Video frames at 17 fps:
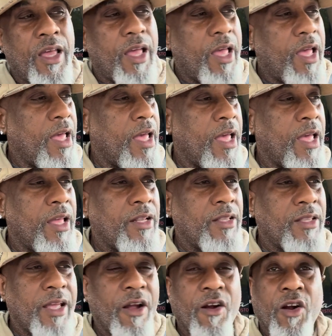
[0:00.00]

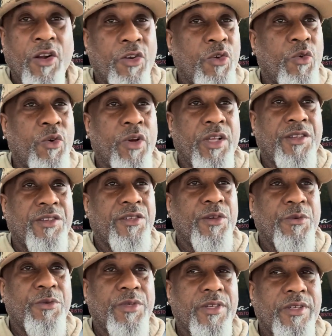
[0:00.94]
And there are no
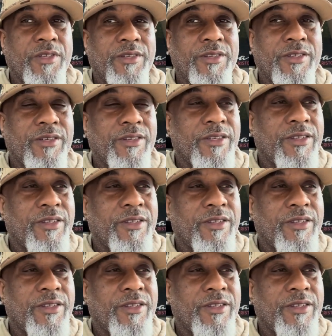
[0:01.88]
excuses.